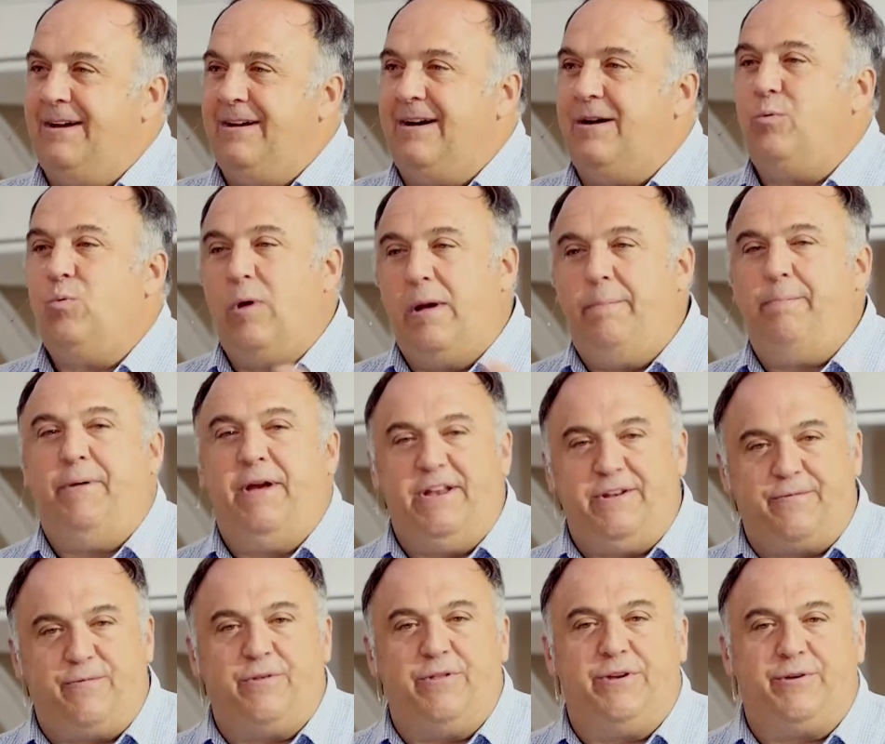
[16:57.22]
A web
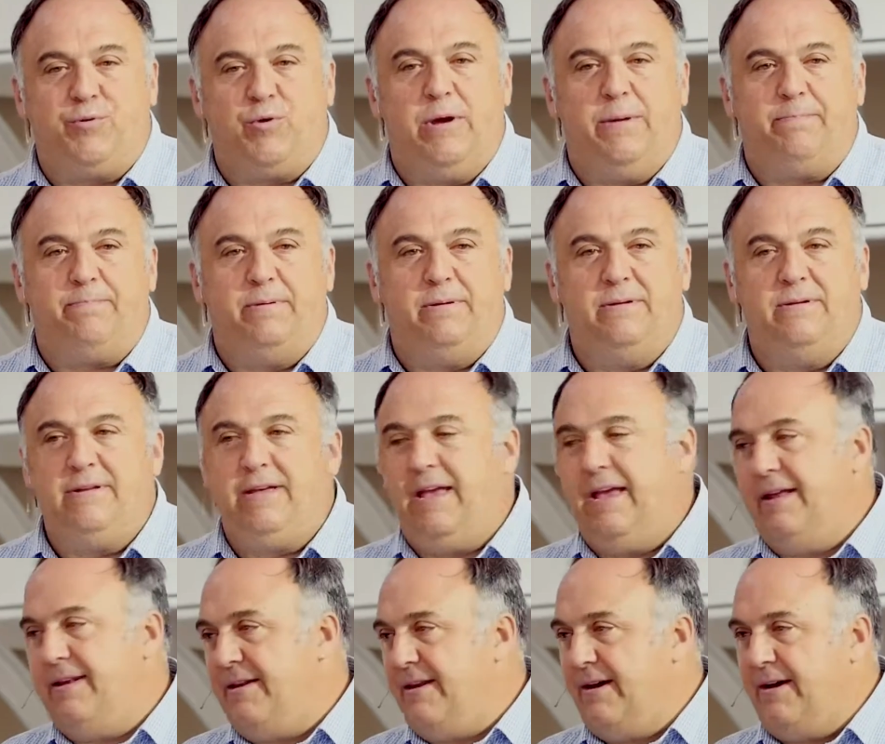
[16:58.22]
page for the trip.
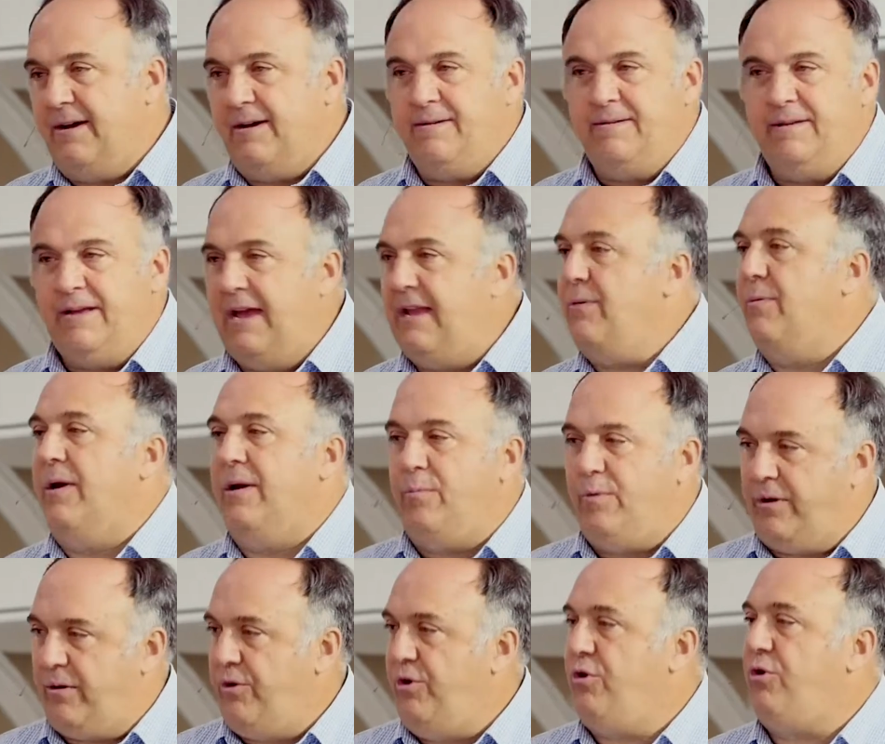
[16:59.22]
And anyway,
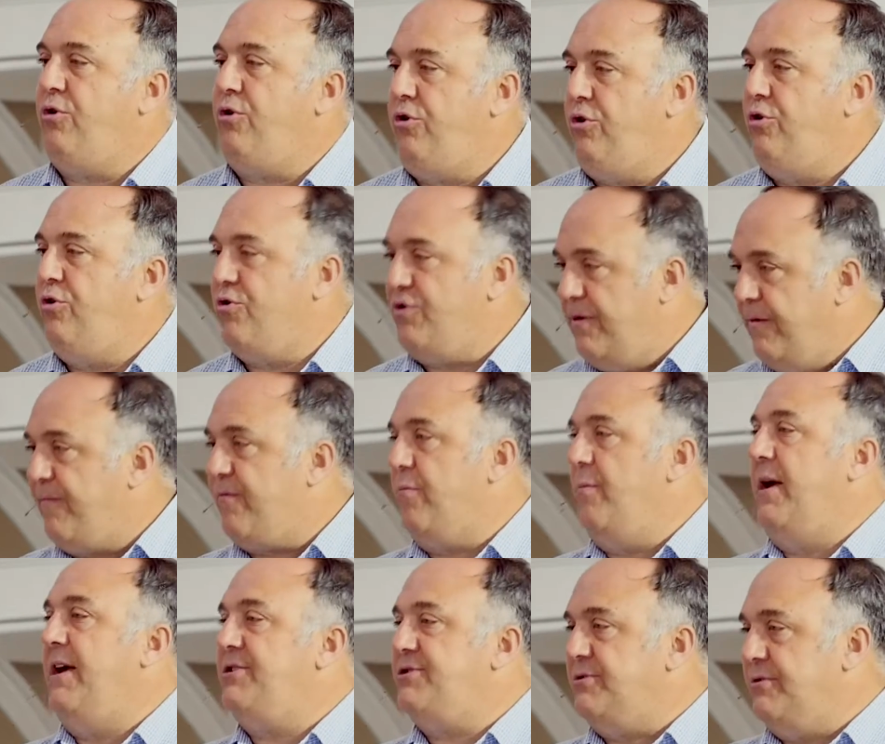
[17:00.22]
there's
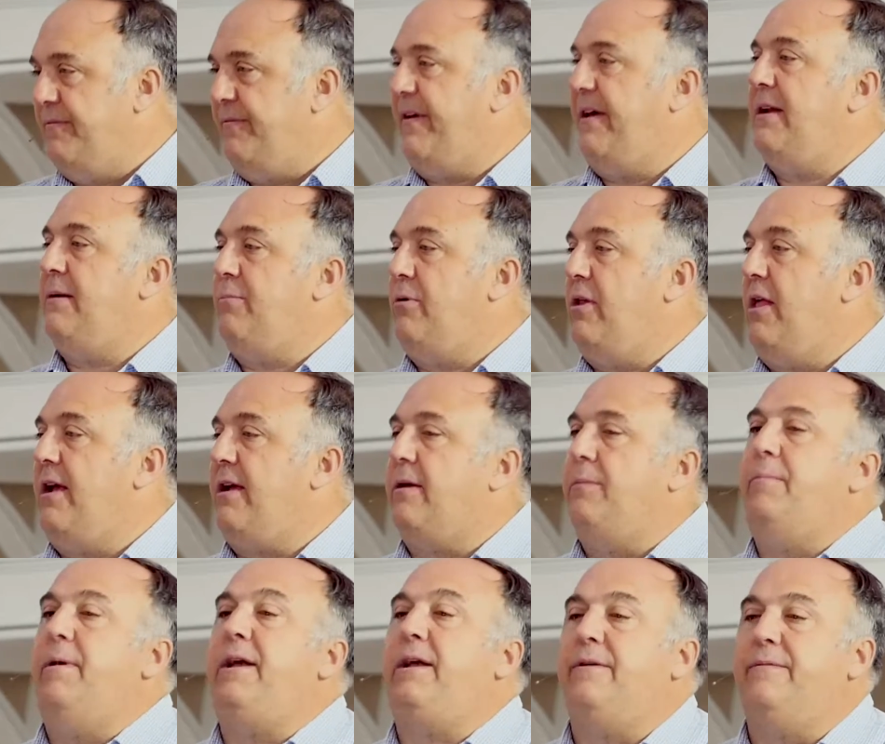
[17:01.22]
information available I
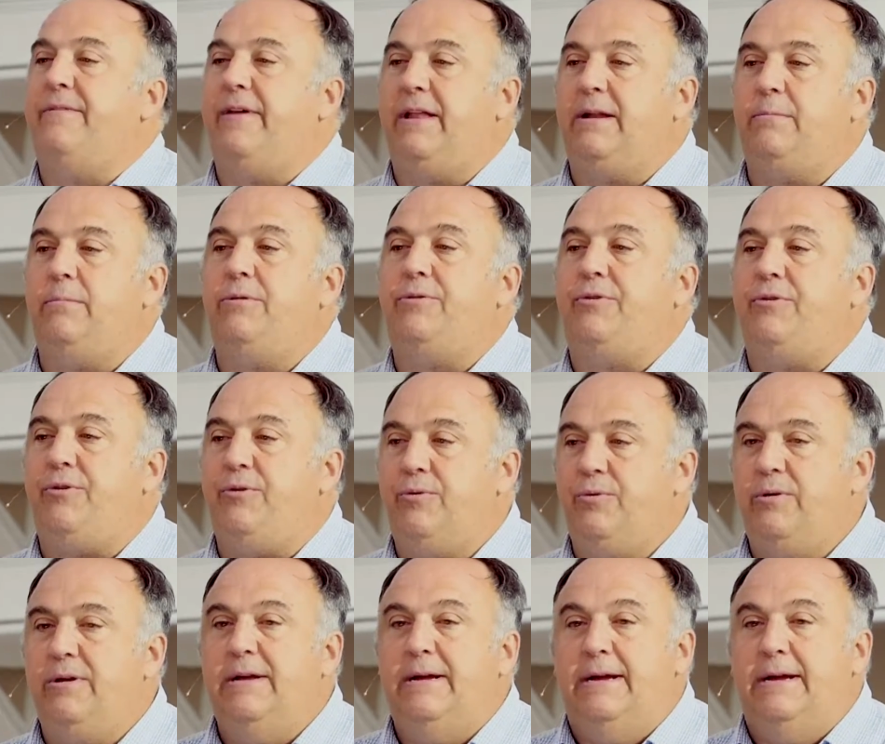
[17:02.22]
could make available to you.